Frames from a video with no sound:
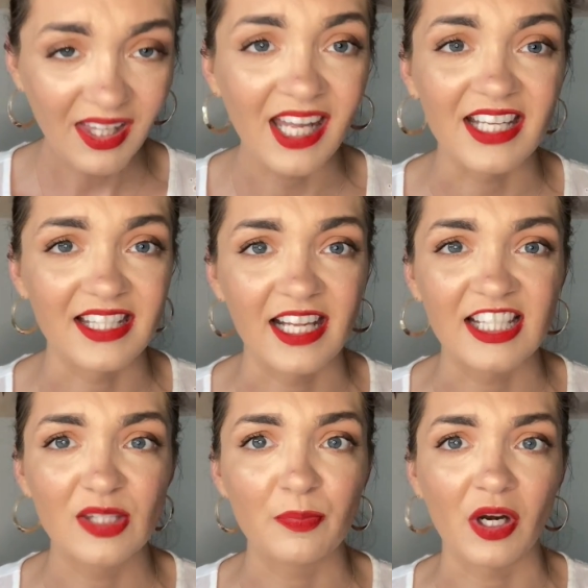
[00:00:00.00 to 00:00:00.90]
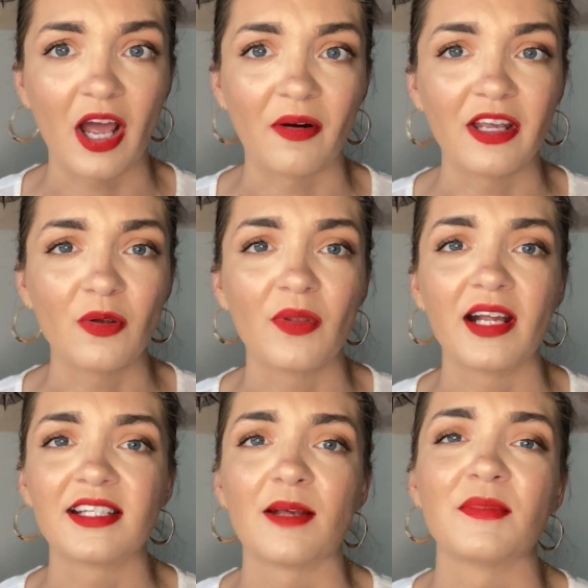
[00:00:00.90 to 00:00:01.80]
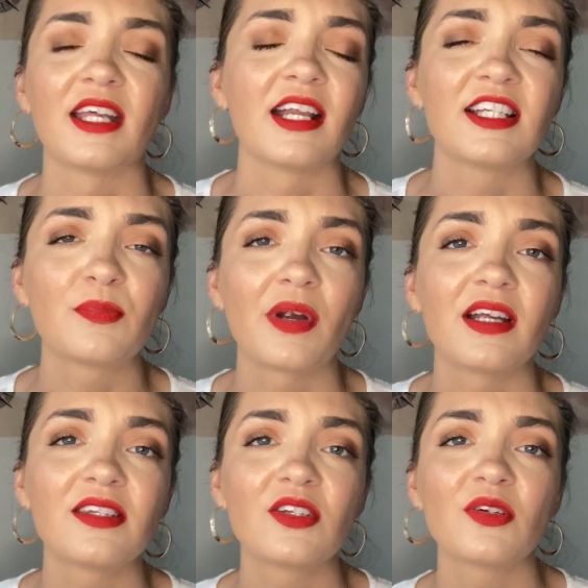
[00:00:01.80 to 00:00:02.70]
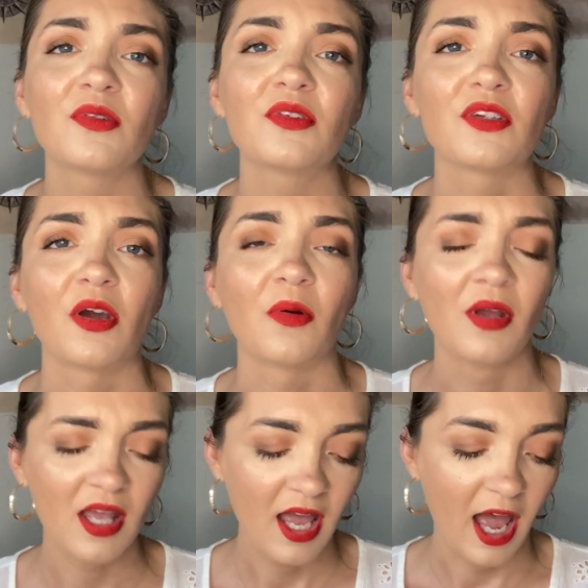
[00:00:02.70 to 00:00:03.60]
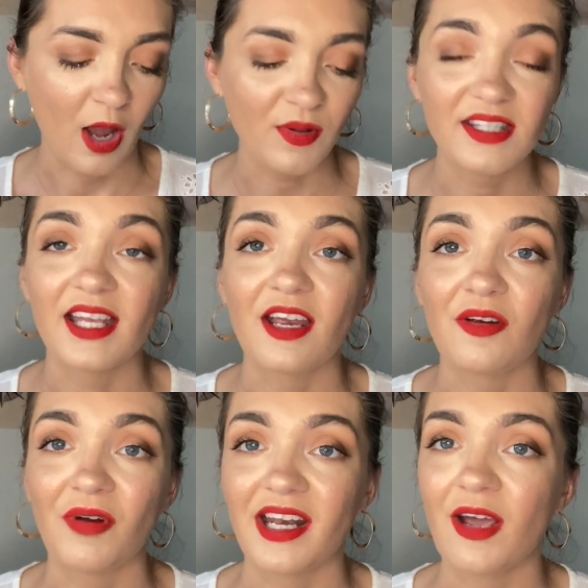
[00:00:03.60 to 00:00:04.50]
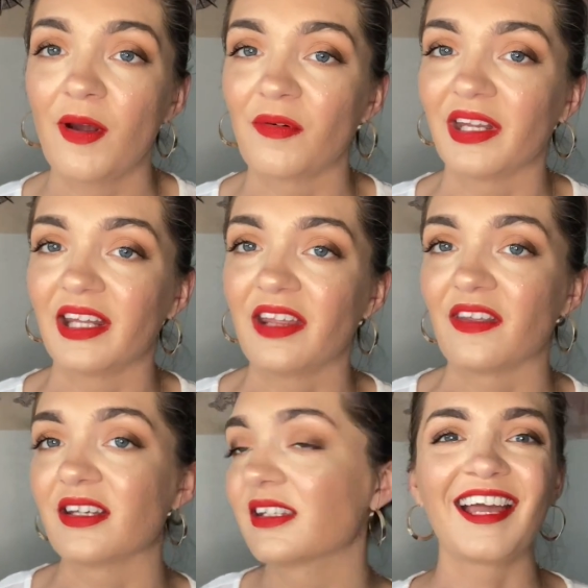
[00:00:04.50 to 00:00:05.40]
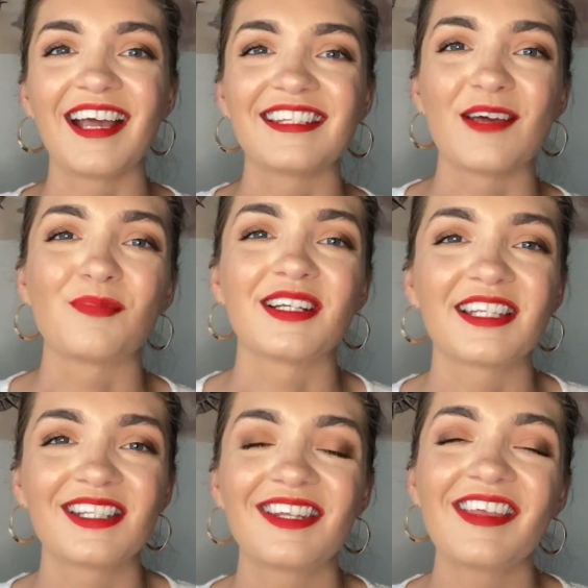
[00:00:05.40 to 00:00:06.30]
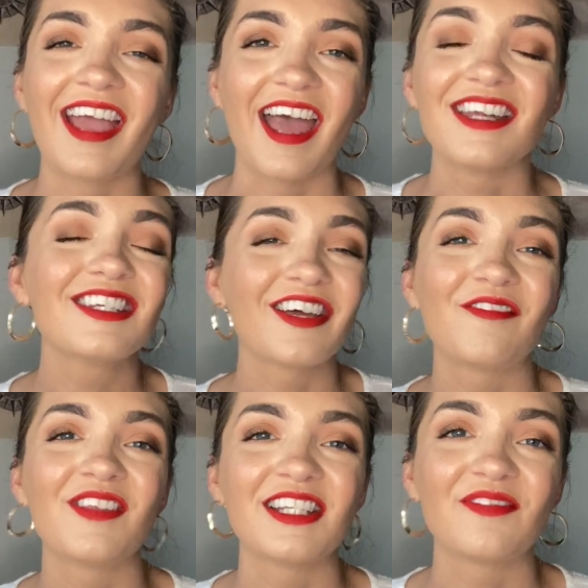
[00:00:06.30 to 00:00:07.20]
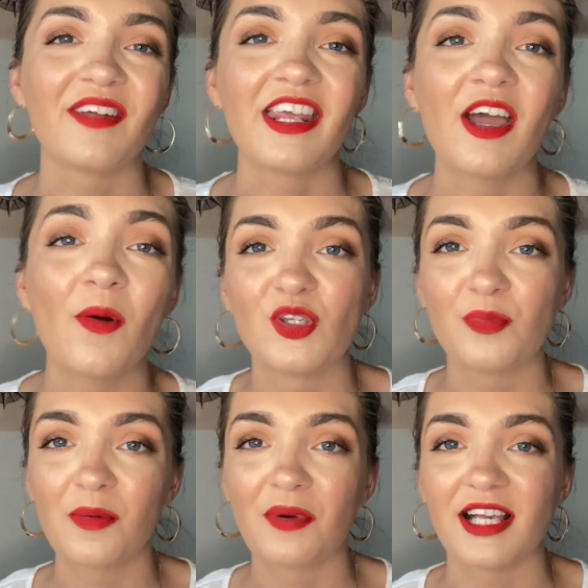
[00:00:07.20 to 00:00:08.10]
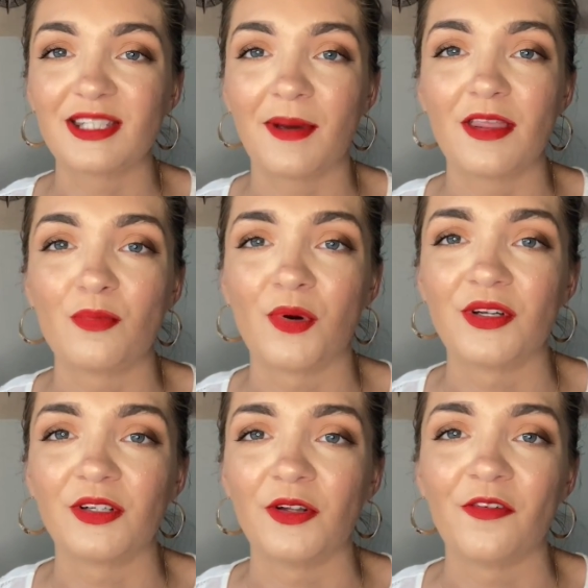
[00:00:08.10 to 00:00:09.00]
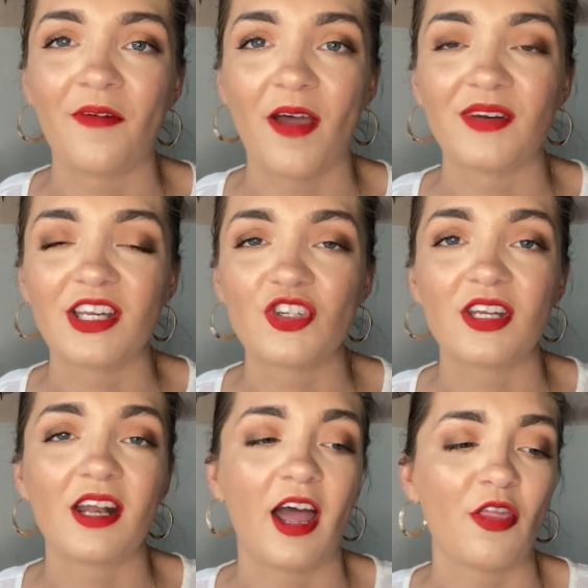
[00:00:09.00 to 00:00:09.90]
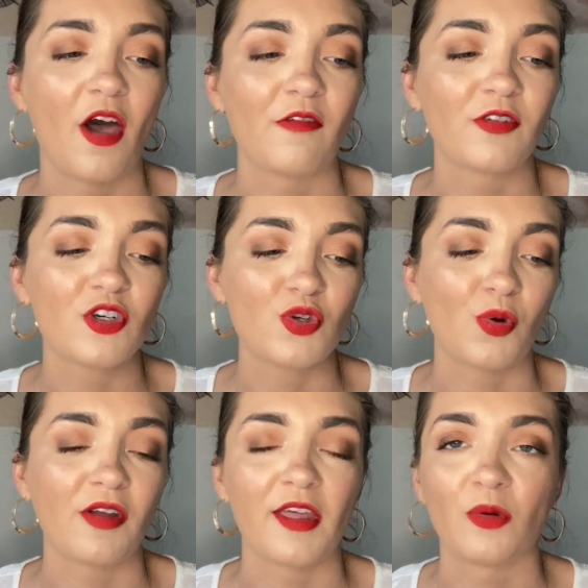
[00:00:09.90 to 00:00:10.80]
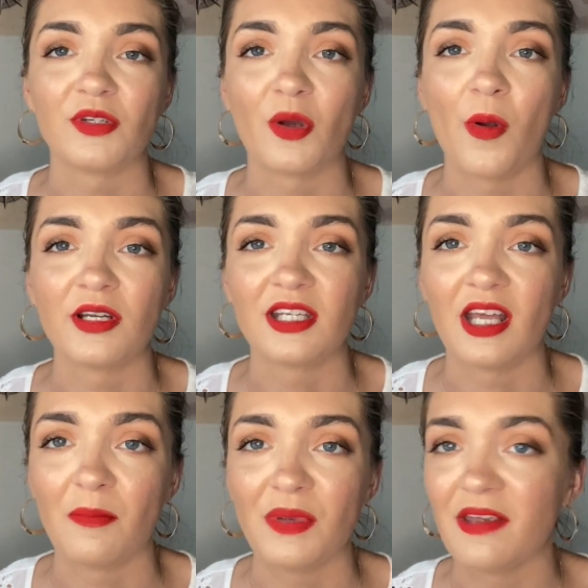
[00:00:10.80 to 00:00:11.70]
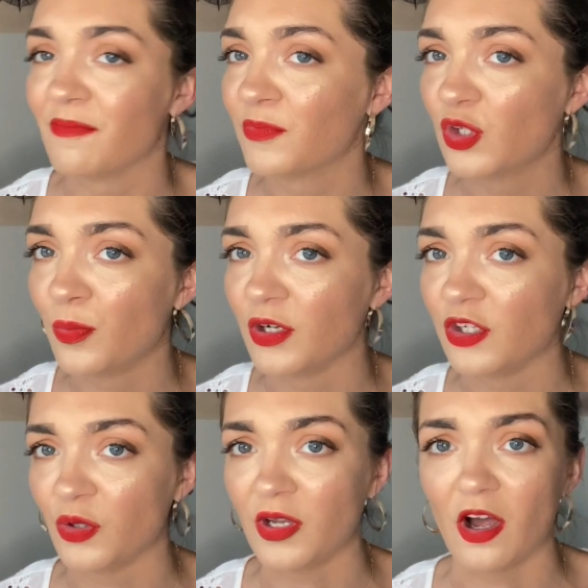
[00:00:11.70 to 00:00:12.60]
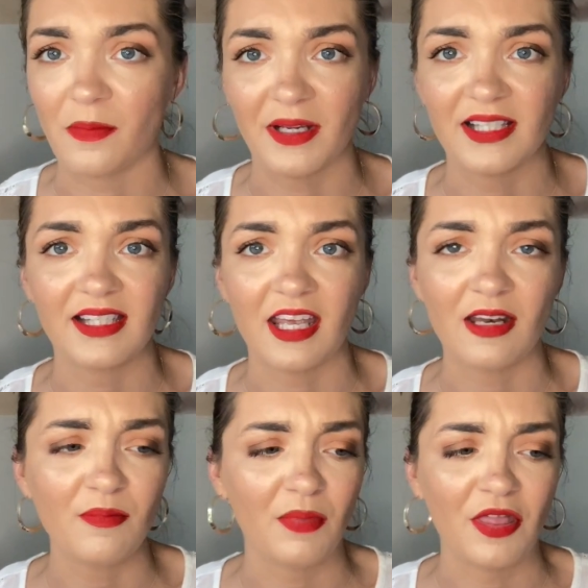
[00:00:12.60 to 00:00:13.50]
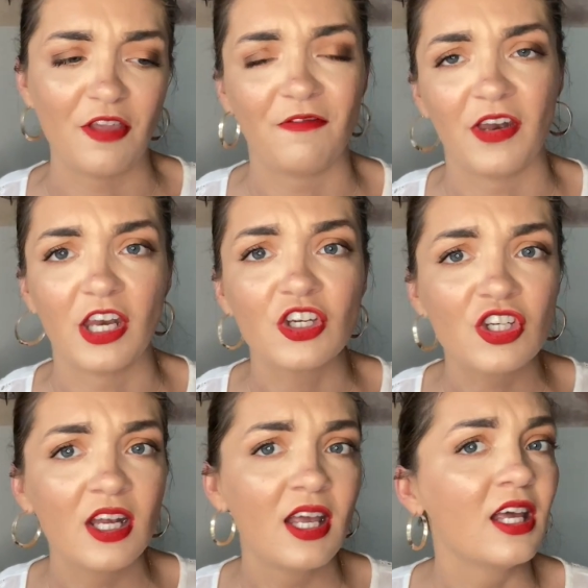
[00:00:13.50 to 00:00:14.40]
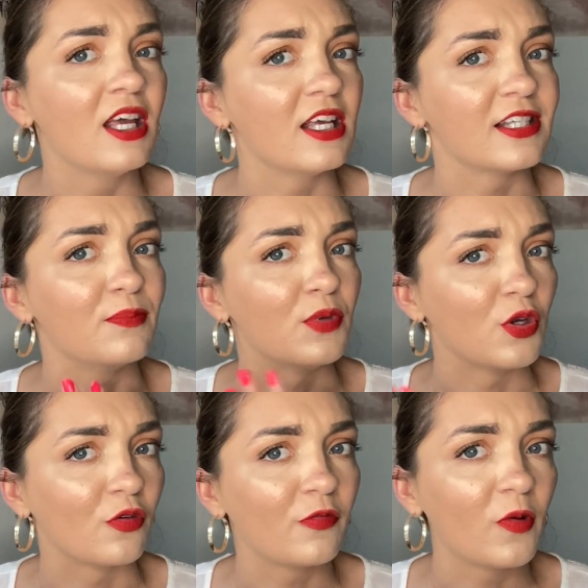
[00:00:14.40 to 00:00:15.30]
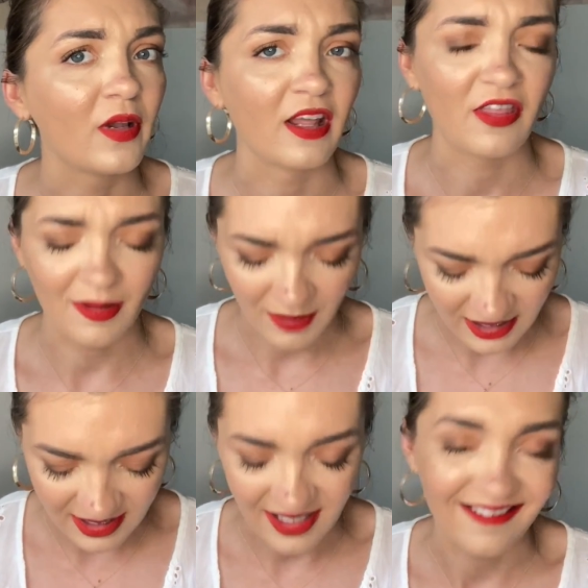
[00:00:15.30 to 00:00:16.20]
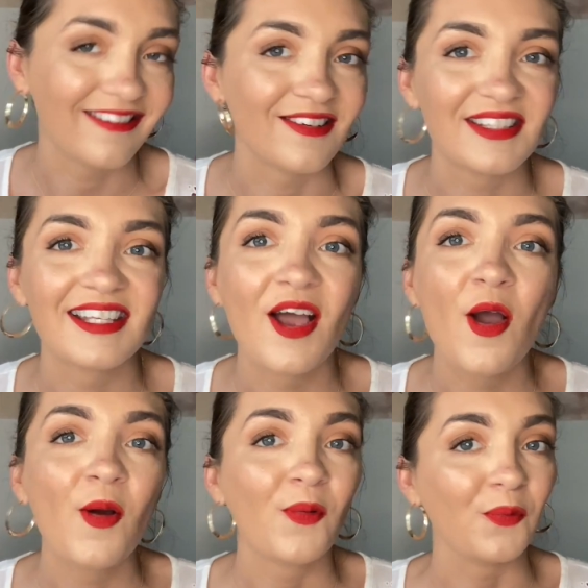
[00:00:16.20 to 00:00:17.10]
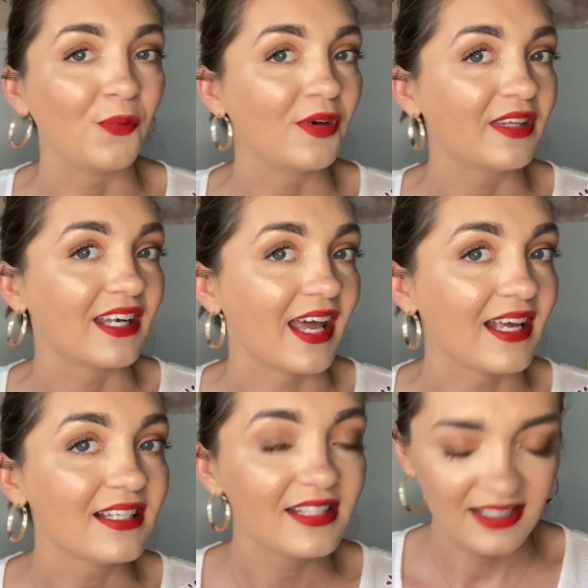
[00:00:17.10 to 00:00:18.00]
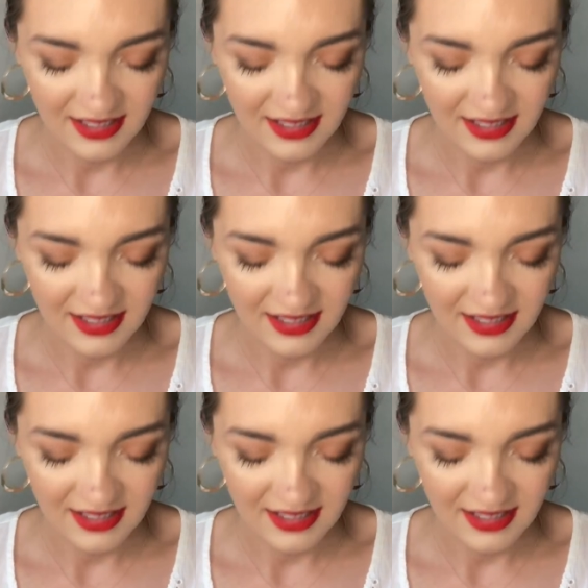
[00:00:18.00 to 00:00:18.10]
It doesn't like spurt out at you like some setting sprays do. So I would say right now I really like this. Hey guys, that brings us to the end of this video. Super impressed by the Born to Glow foundation. I thought for sure that it was going to be super dewy on my skin, but the finish is beautiful and I think my skin looks really nice.